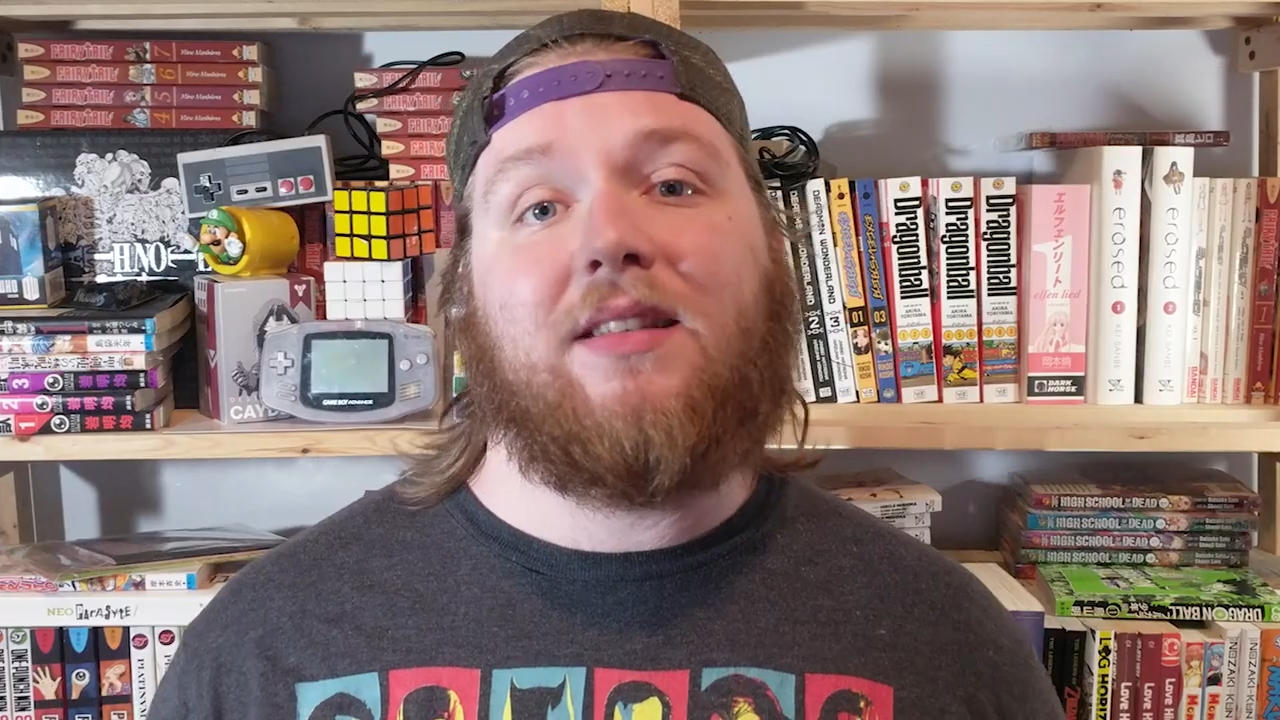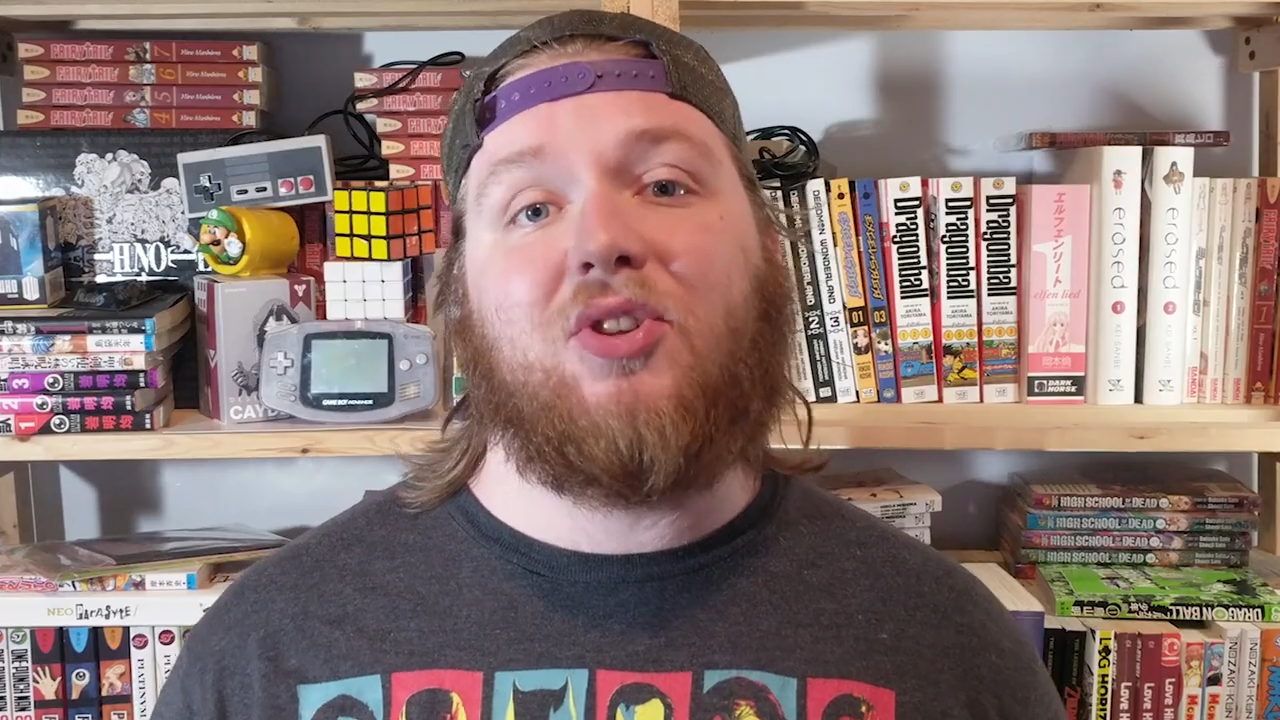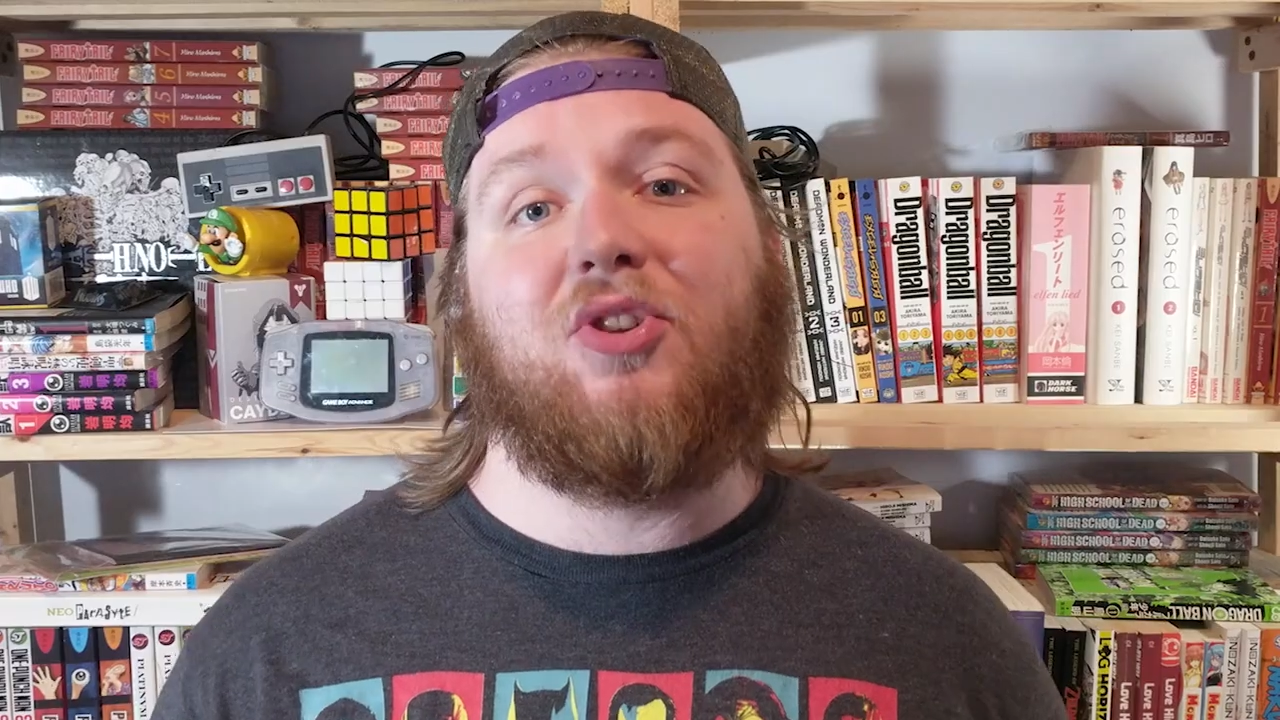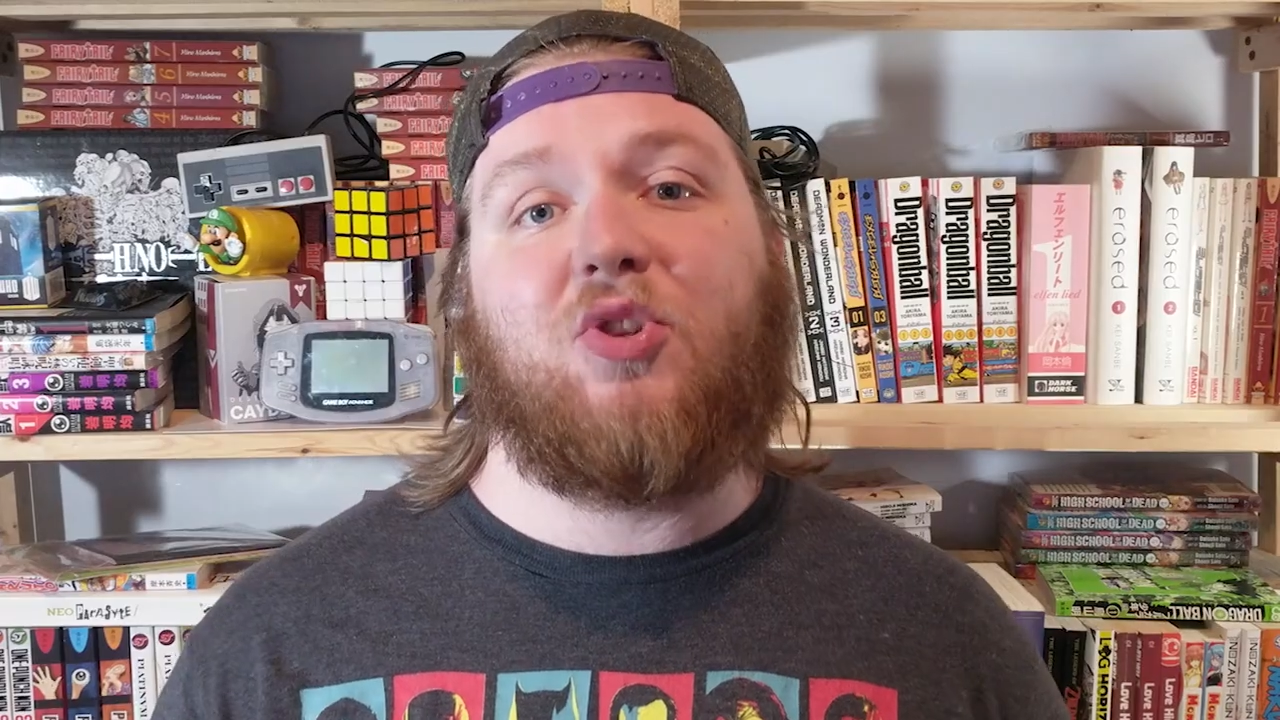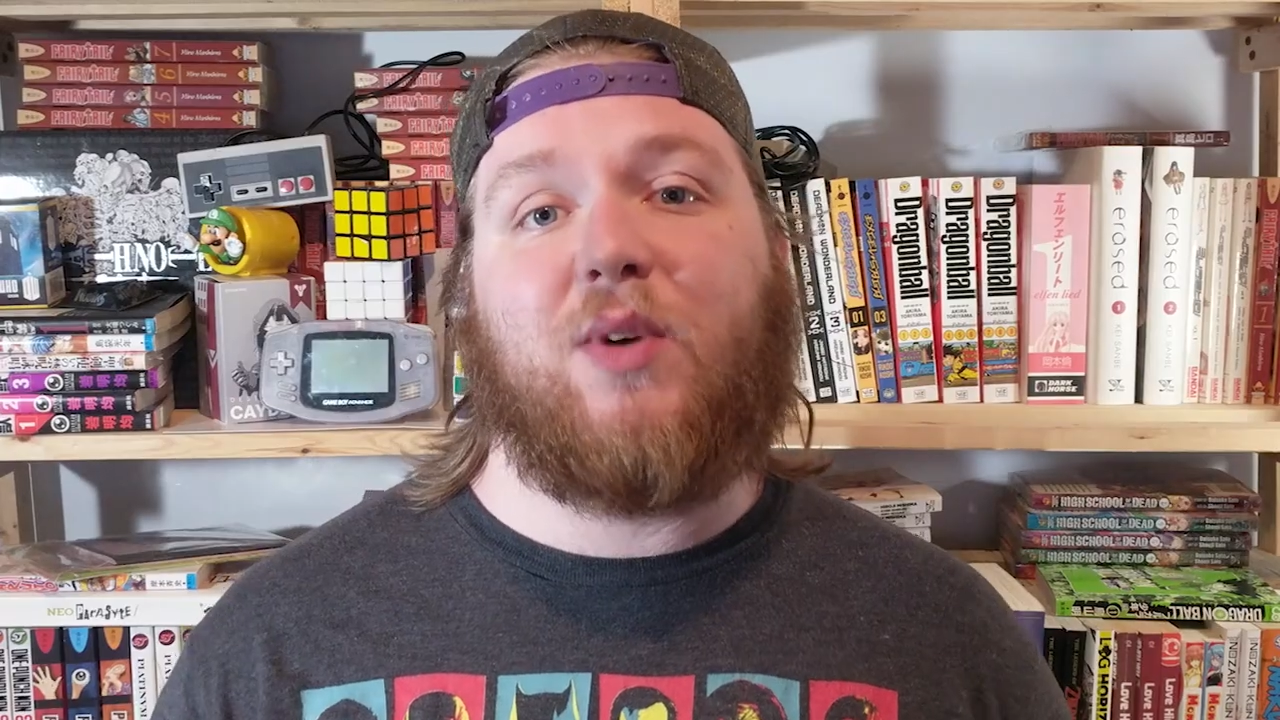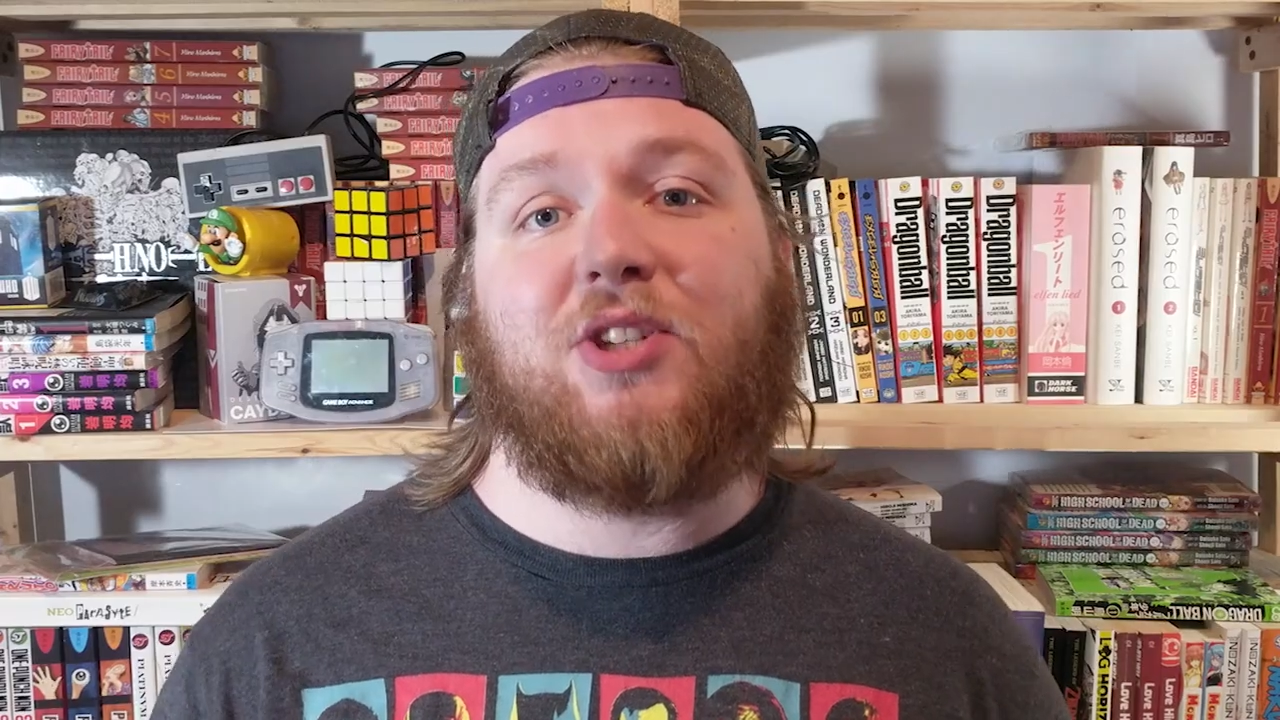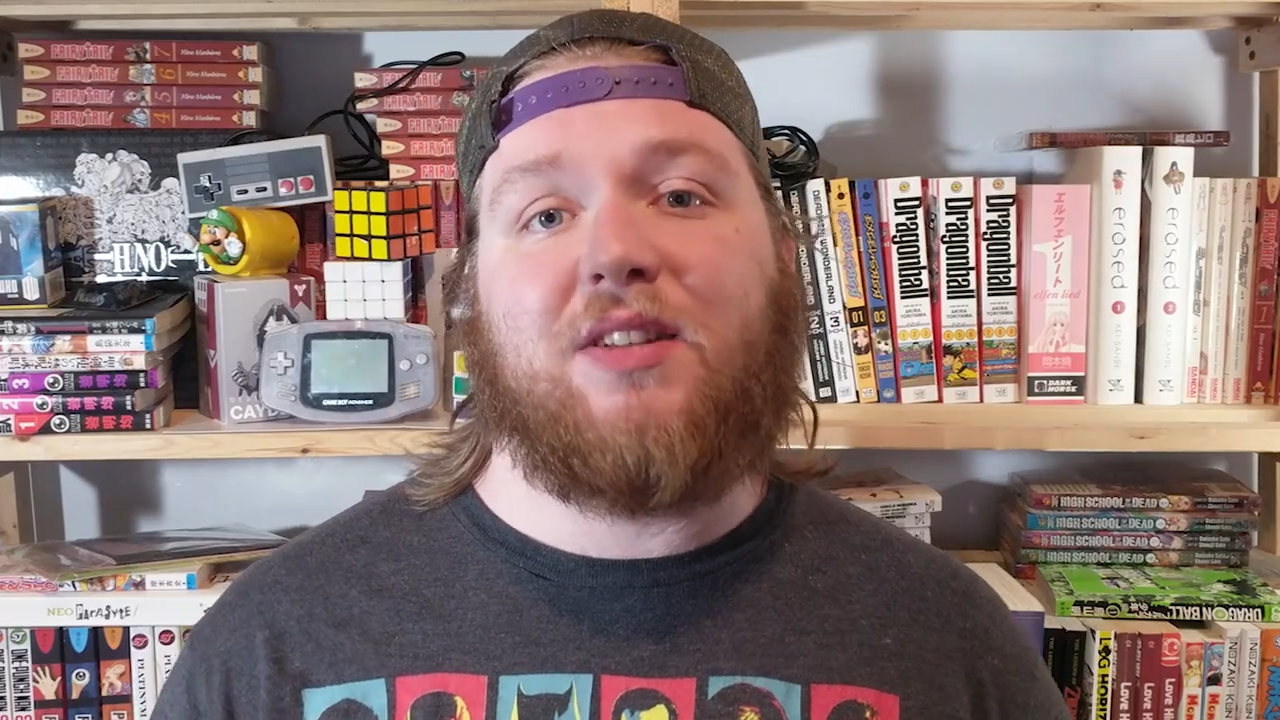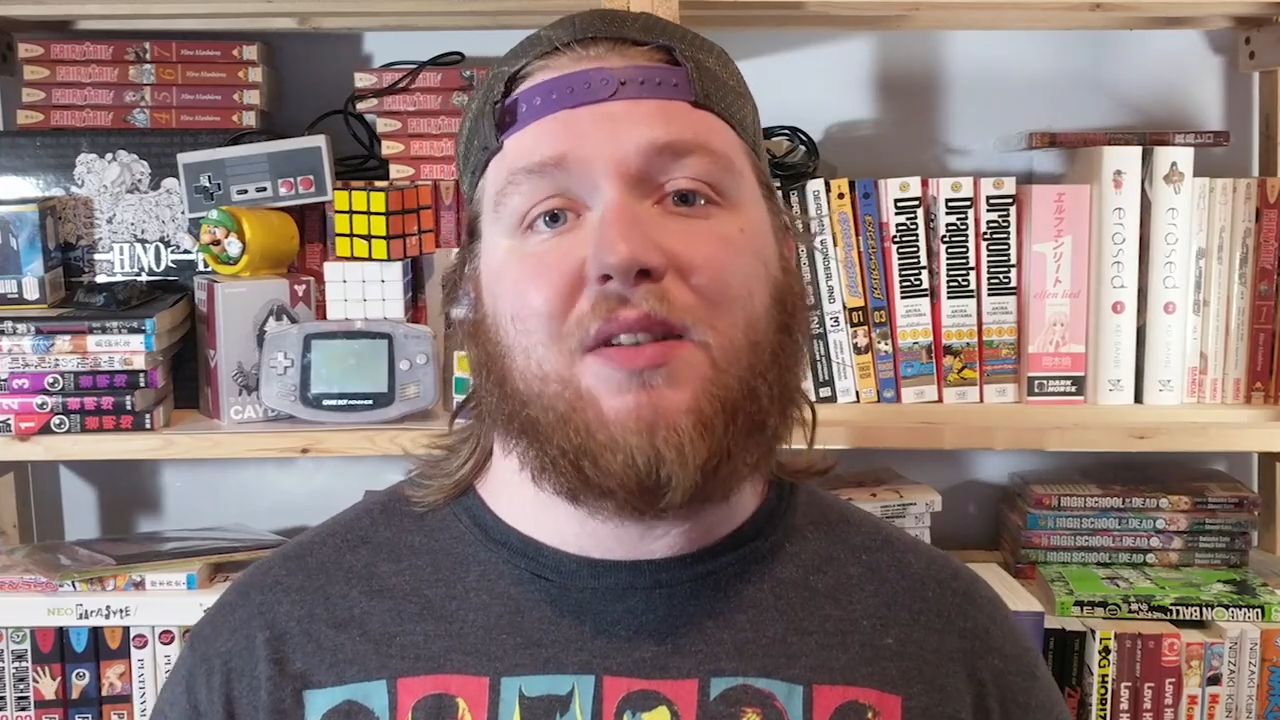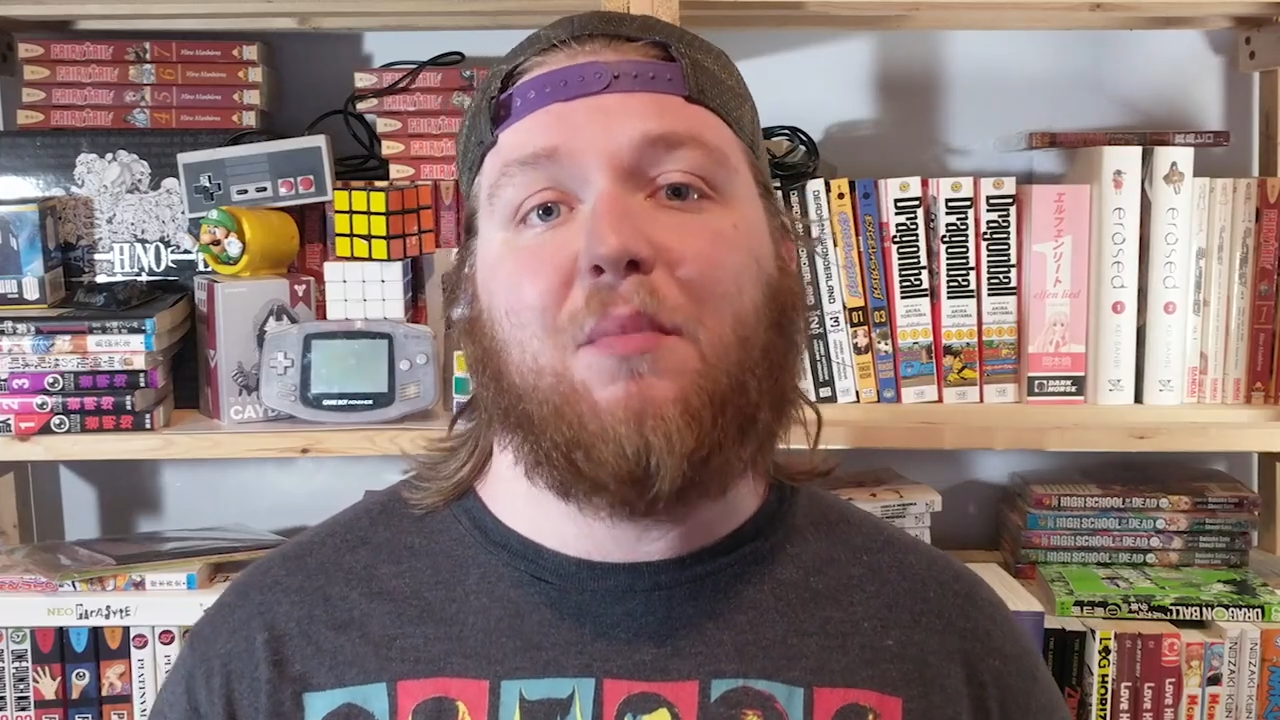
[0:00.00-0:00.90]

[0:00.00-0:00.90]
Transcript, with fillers: to get this on the Switch